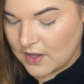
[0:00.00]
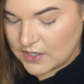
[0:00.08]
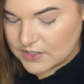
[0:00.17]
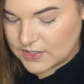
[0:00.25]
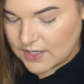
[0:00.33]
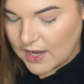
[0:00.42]

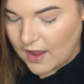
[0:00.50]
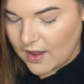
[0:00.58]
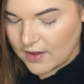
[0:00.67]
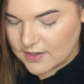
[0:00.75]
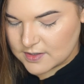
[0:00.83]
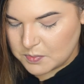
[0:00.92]
So
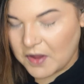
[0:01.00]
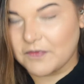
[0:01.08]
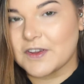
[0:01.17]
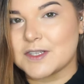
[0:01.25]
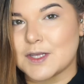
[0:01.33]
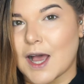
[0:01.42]
yeah, it's
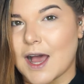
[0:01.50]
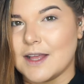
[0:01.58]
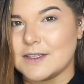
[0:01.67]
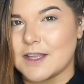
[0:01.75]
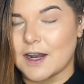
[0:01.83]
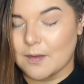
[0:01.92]
perfect
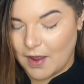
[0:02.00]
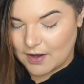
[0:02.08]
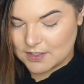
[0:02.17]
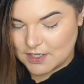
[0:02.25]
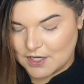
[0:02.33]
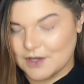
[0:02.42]
size, and I'm
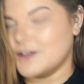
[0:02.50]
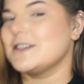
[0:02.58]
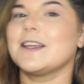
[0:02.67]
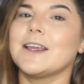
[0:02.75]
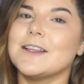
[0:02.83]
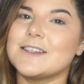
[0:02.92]
actually
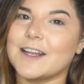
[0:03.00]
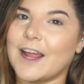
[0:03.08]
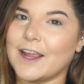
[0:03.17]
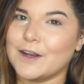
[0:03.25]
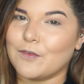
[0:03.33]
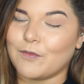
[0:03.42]
using it
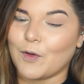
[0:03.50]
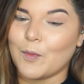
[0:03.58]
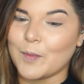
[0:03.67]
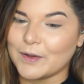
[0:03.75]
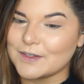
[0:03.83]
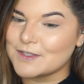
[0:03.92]
today to film
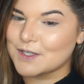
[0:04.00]
on.